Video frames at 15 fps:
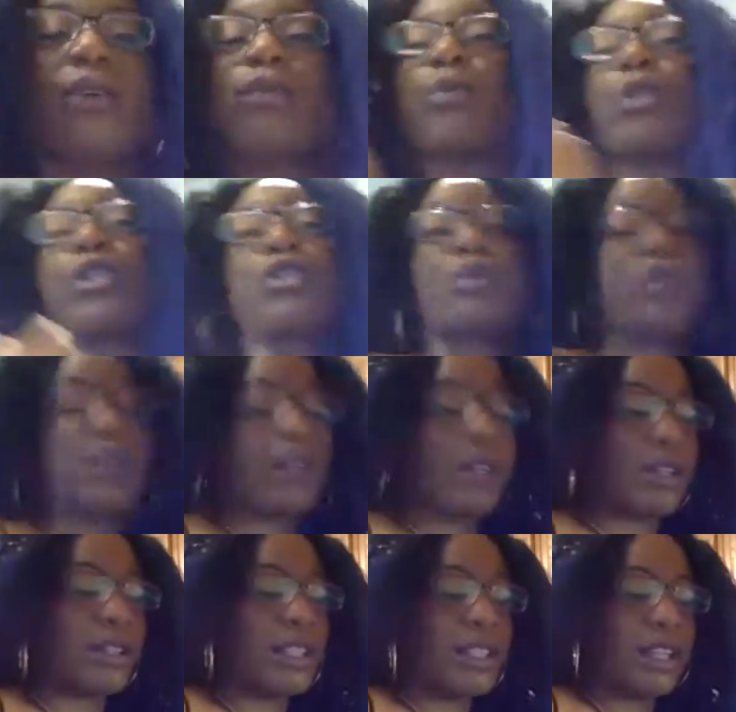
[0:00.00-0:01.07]
ritual,
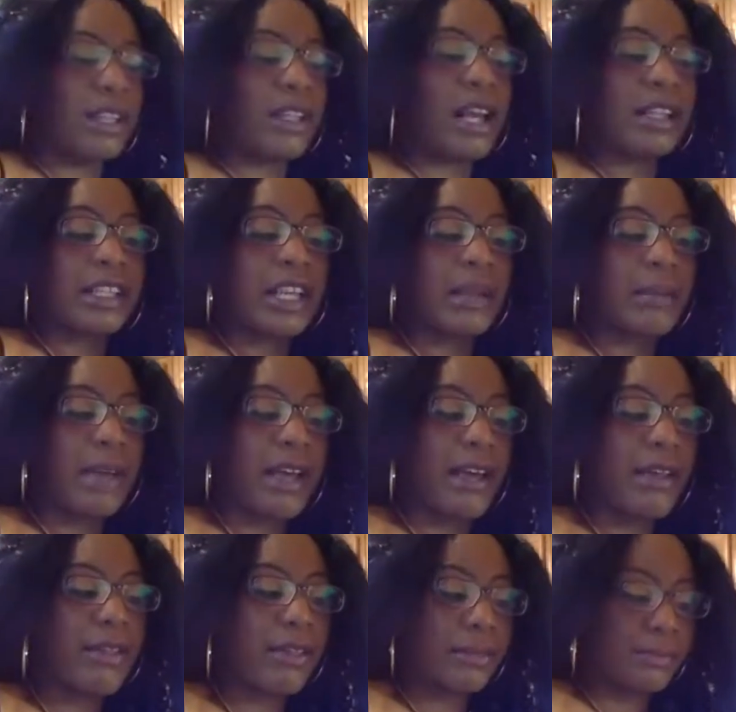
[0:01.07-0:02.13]
this unlocking bath.
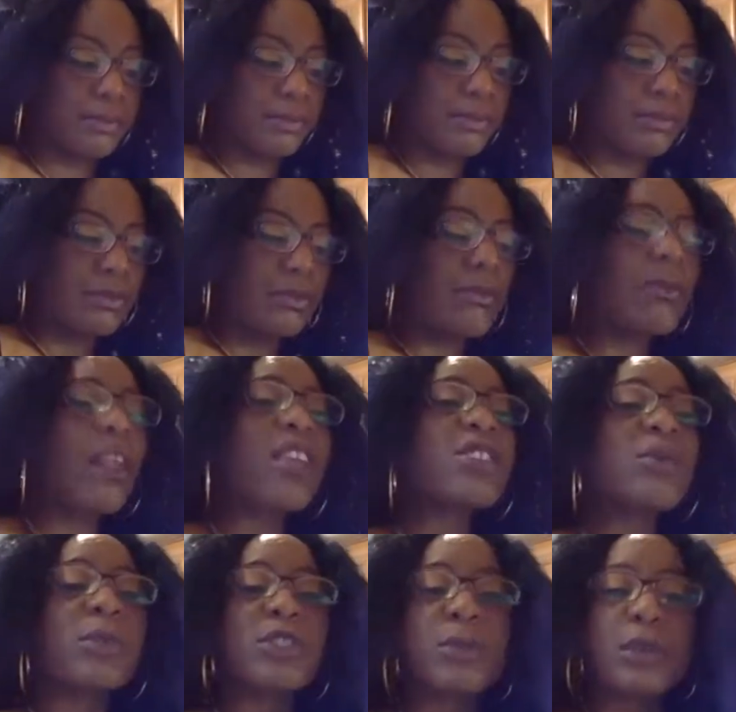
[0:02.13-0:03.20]
So
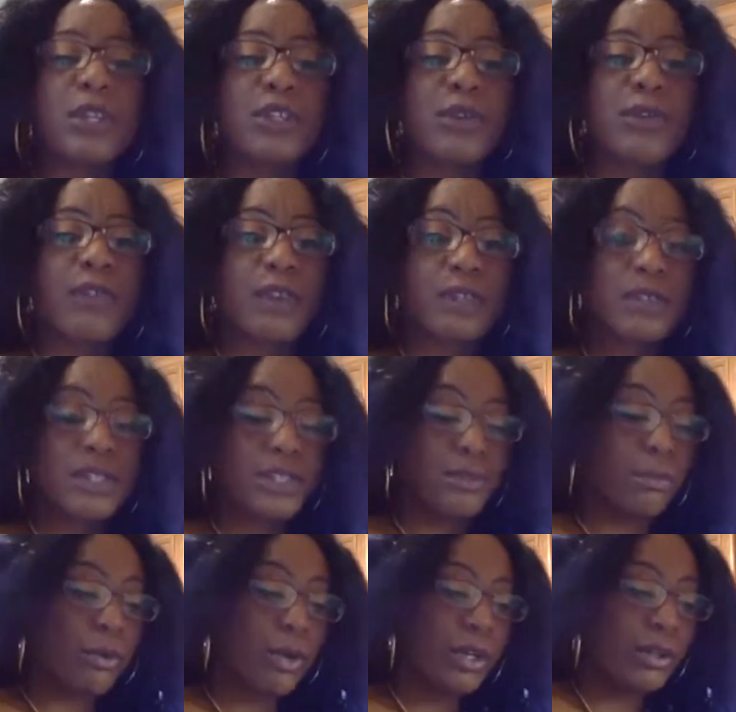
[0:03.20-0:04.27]
what you want to do first is
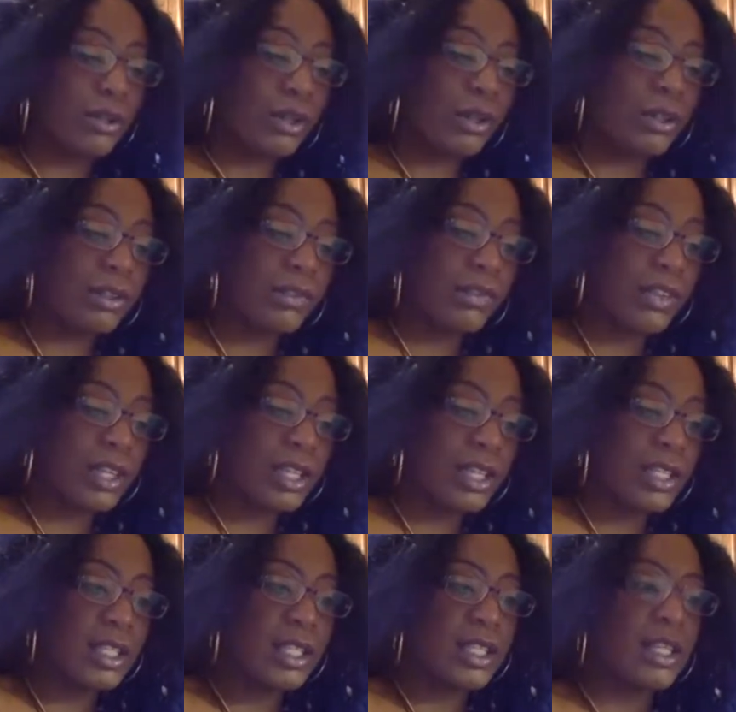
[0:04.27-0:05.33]
boil all of
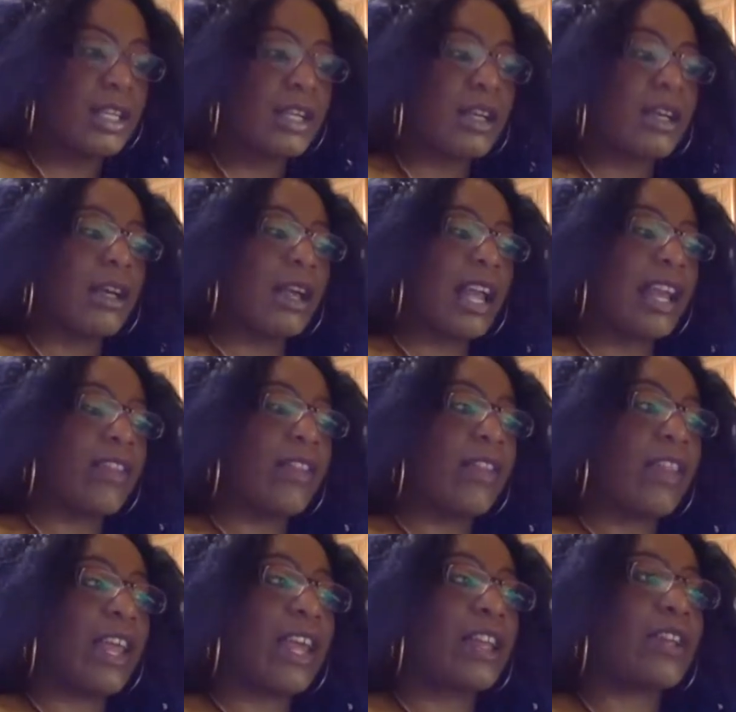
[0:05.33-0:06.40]
this,
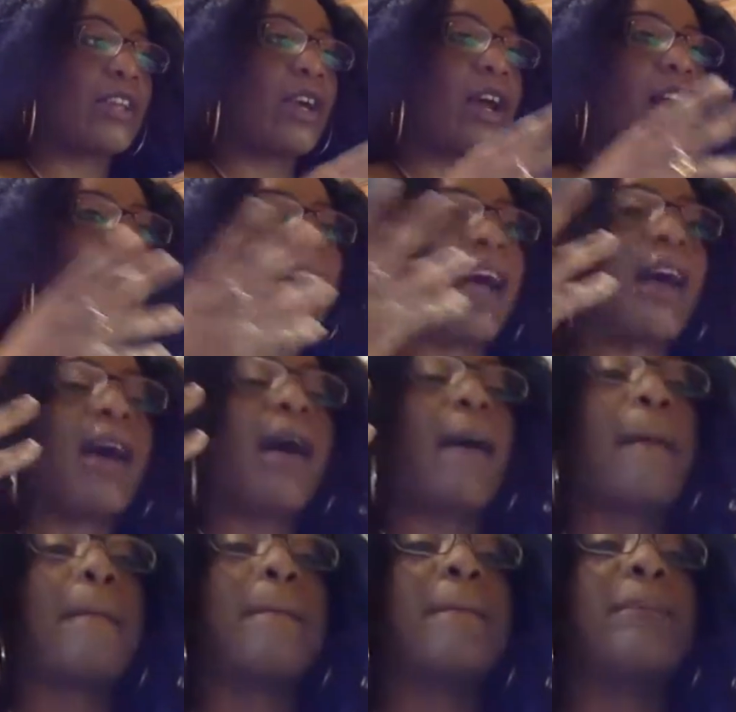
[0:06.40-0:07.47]
and then,
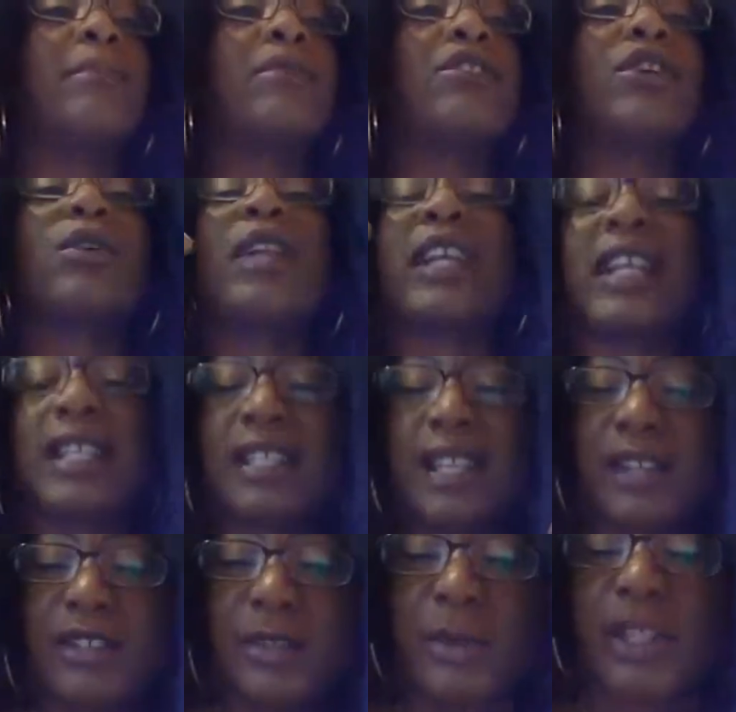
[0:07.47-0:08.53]
so like I
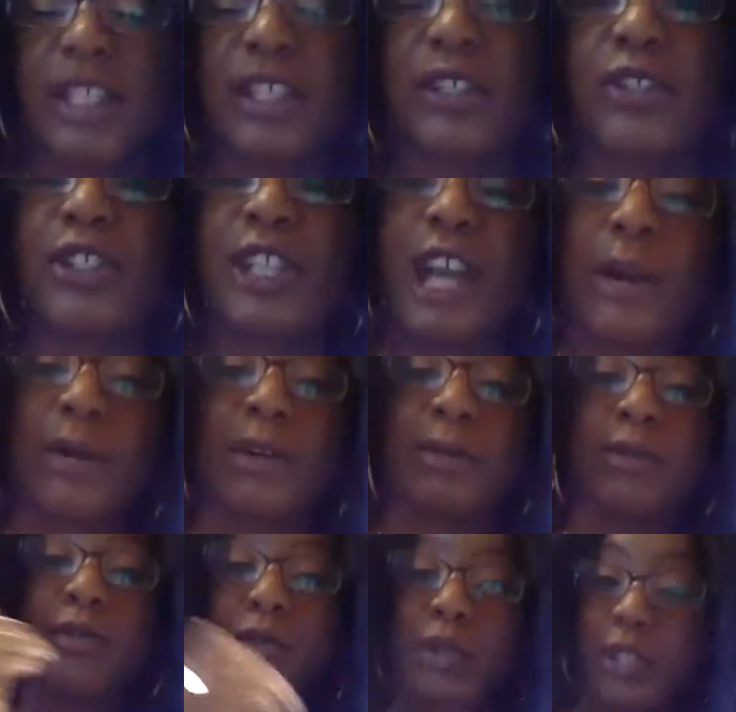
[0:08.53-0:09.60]
said, you want to take your shower
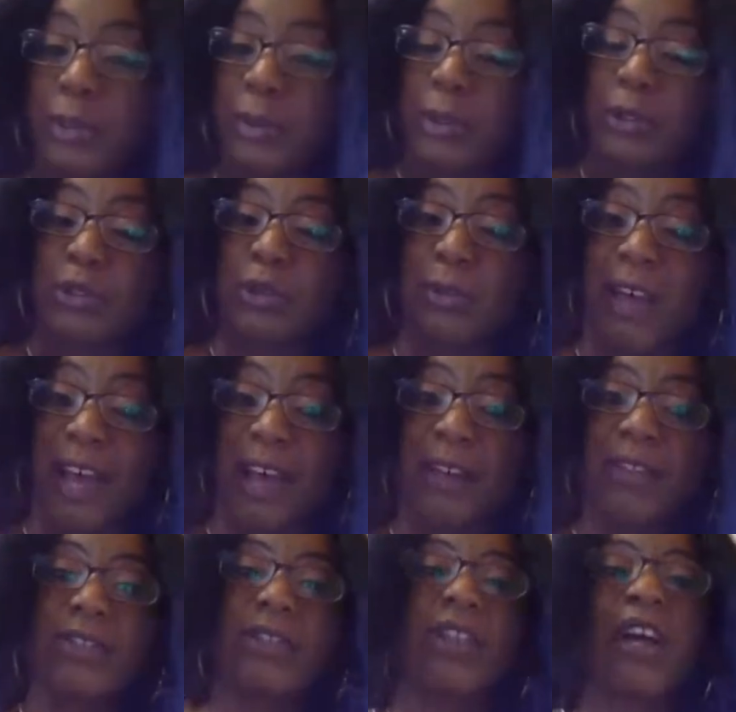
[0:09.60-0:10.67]
before your spiritual bath,
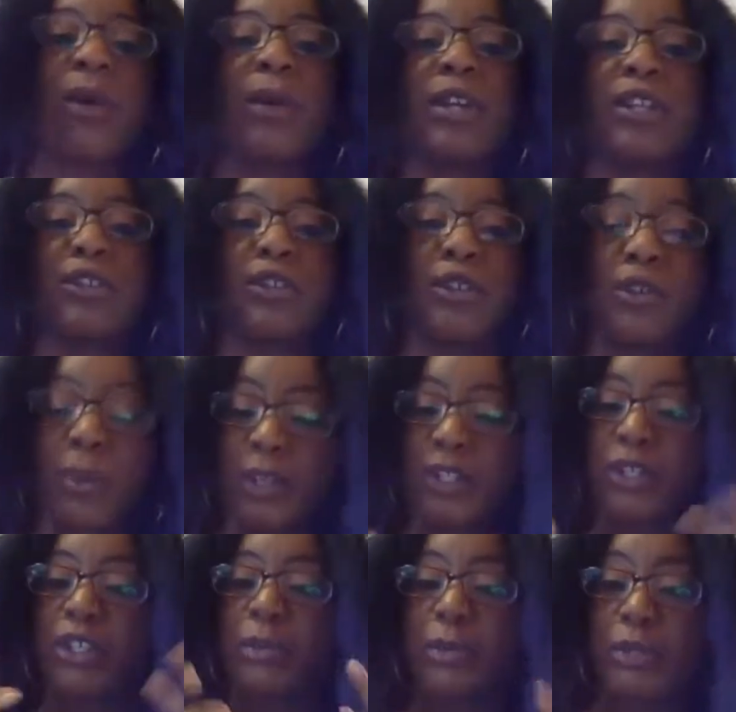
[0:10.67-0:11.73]
so that way you don't go into your
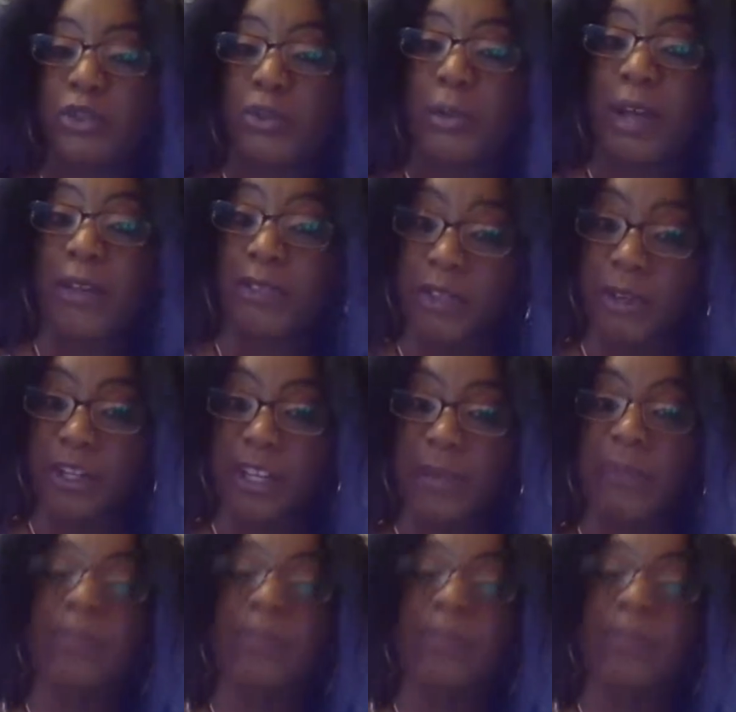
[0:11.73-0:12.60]
spiritual bath dirty.